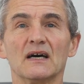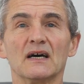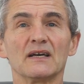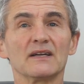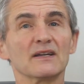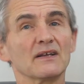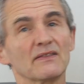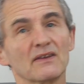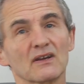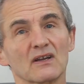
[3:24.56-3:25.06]

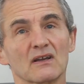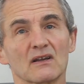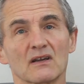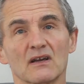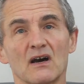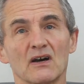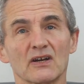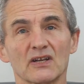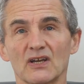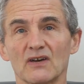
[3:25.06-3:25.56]
and other
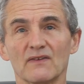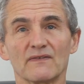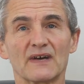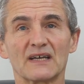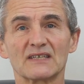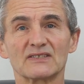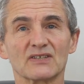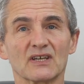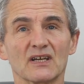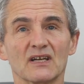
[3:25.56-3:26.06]

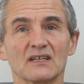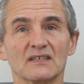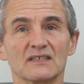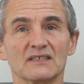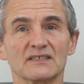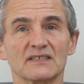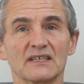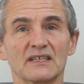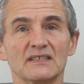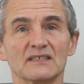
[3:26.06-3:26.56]
cardiovascular
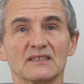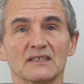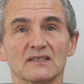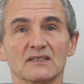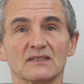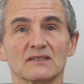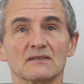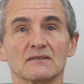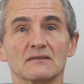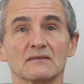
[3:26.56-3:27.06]

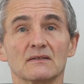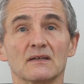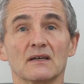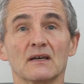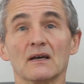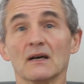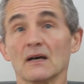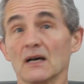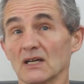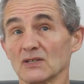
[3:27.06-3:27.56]
diseases,
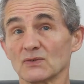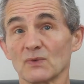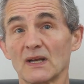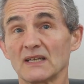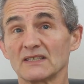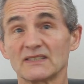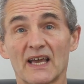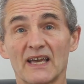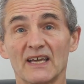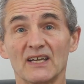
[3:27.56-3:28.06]
as
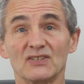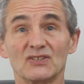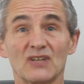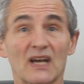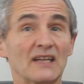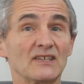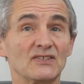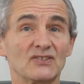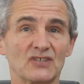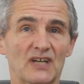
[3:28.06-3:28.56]
well as age
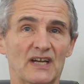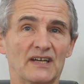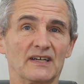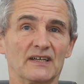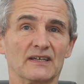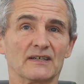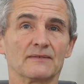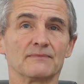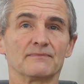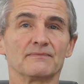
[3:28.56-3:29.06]
and
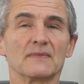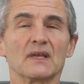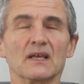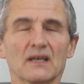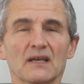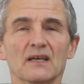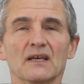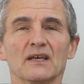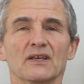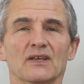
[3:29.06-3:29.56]
gender.
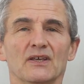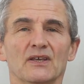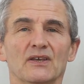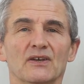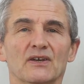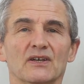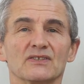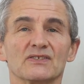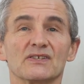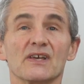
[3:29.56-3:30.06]

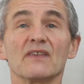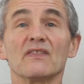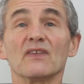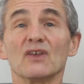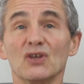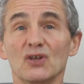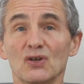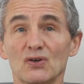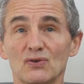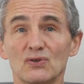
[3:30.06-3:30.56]
You can say
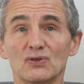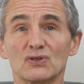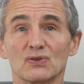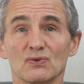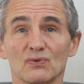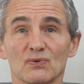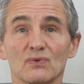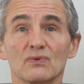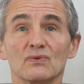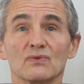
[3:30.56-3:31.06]
the
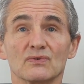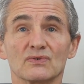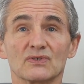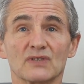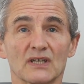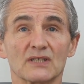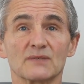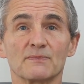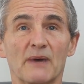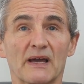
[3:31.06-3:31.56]
usual
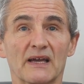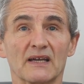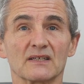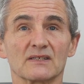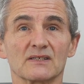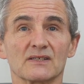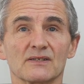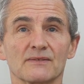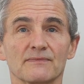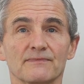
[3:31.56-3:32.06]

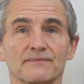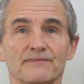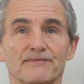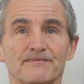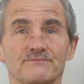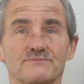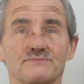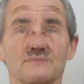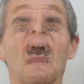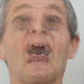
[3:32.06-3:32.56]
suspects.
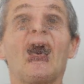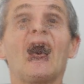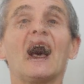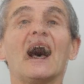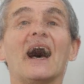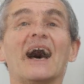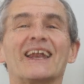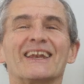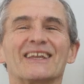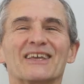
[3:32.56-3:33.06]

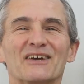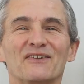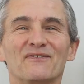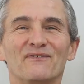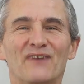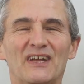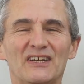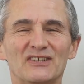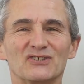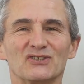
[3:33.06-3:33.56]
And
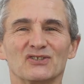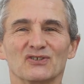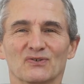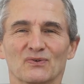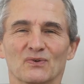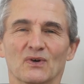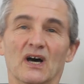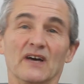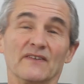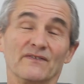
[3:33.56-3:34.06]

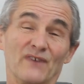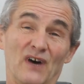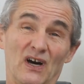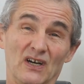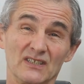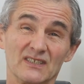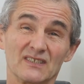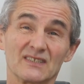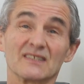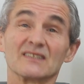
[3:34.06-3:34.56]
conventional
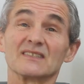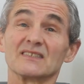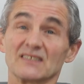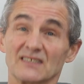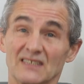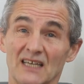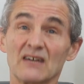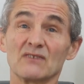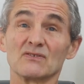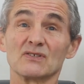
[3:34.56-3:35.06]
advice
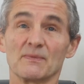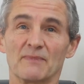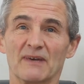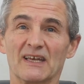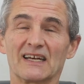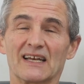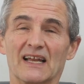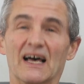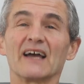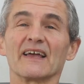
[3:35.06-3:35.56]
sounds a
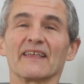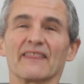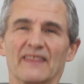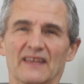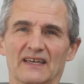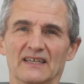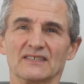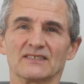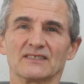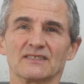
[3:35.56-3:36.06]
bit like
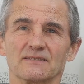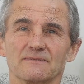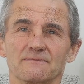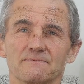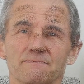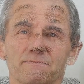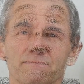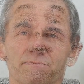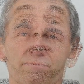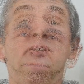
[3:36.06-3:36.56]
this.
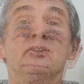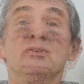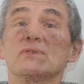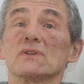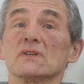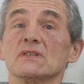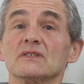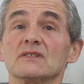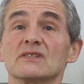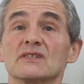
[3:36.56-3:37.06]
You
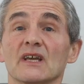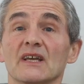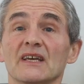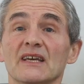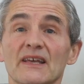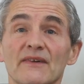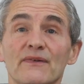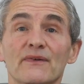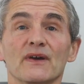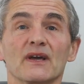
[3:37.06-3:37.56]
can
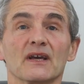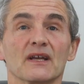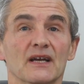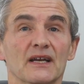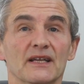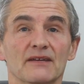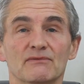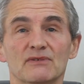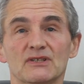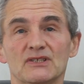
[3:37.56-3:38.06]

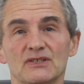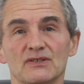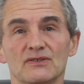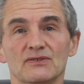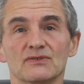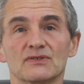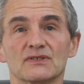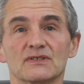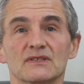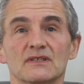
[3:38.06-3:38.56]
significantly
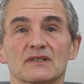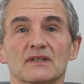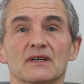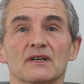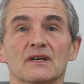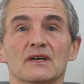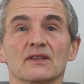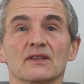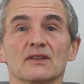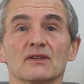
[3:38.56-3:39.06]
reduce
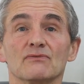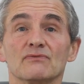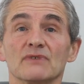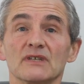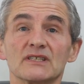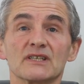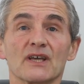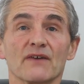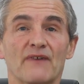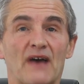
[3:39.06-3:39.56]
the
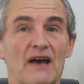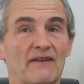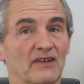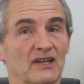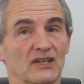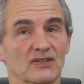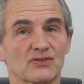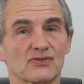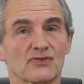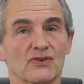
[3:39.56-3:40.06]
risk of
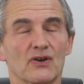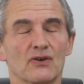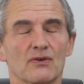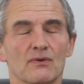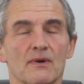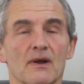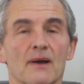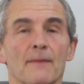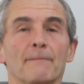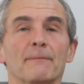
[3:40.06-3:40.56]
having a
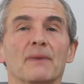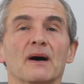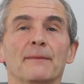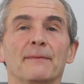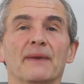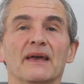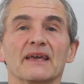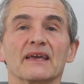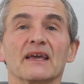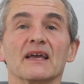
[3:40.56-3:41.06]
stroke by
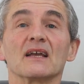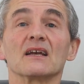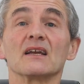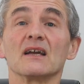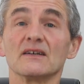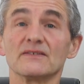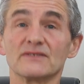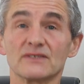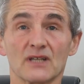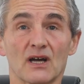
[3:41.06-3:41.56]
making
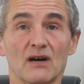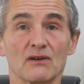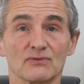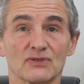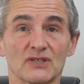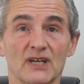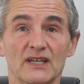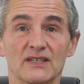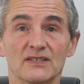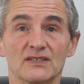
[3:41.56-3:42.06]
lifestyle
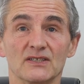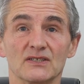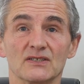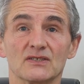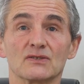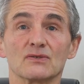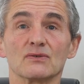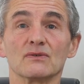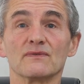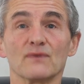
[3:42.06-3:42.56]

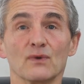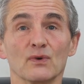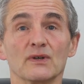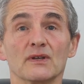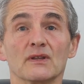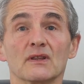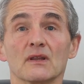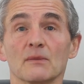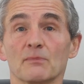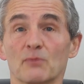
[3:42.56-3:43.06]
changes to
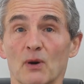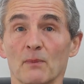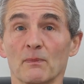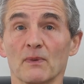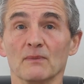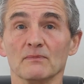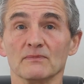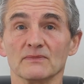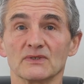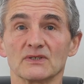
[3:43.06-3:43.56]
avoid the
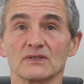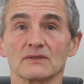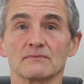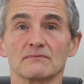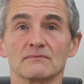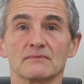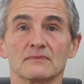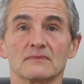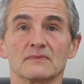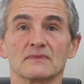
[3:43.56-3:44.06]
problems,
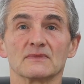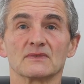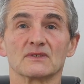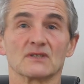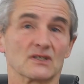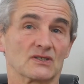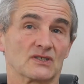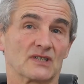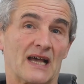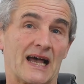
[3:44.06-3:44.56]

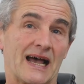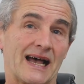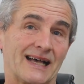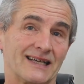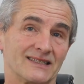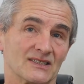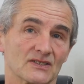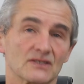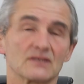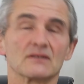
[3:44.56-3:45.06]
such
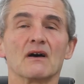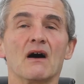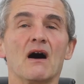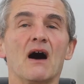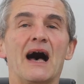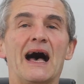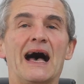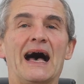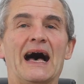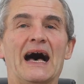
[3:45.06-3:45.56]
as
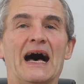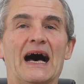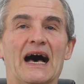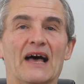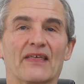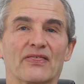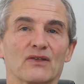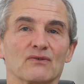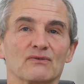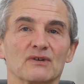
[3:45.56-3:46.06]

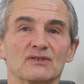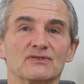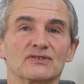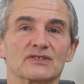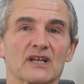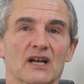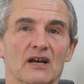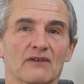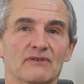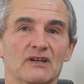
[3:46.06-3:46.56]

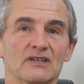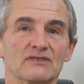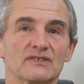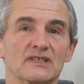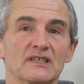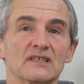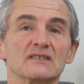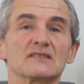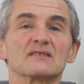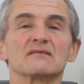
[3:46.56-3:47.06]

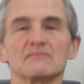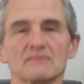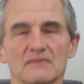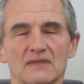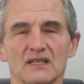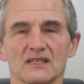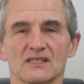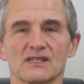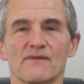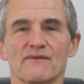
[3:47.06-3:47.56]
atherosclerosis,
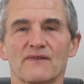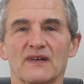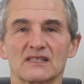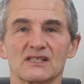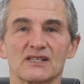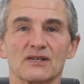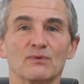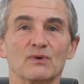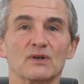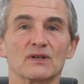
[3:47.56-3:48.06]
that's a
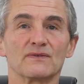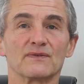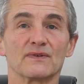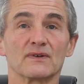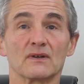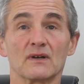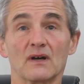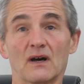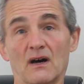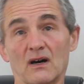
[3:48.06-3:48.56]
fancy word
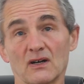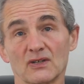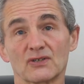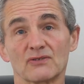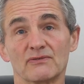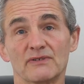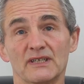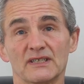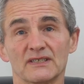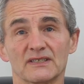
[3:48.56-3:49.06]
for
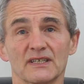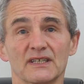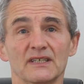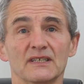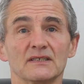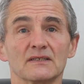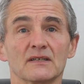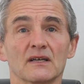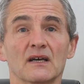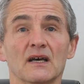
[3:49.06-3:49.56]
artery
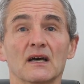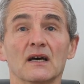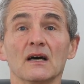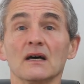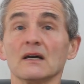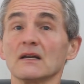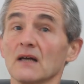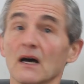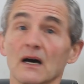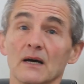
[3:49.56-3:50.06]
disease,
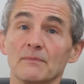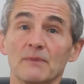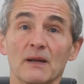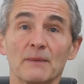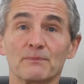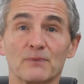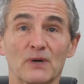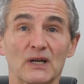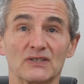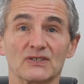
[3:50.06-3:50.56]
and high
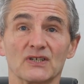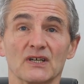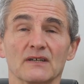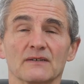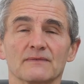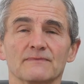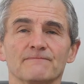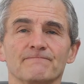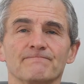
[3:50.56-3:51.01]
blood pressure.